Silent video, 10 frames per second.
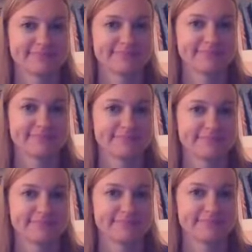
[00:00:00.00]

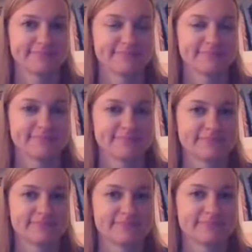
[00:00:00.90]

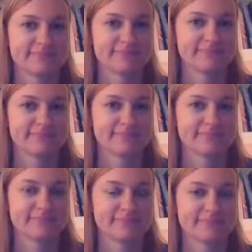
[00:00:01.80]

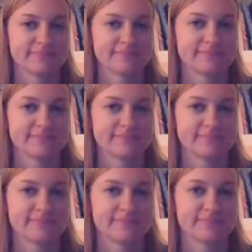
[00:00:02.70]

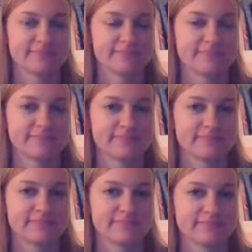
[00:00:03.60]

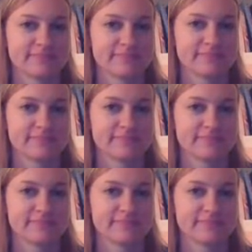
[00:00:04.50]
This person isn't speaking.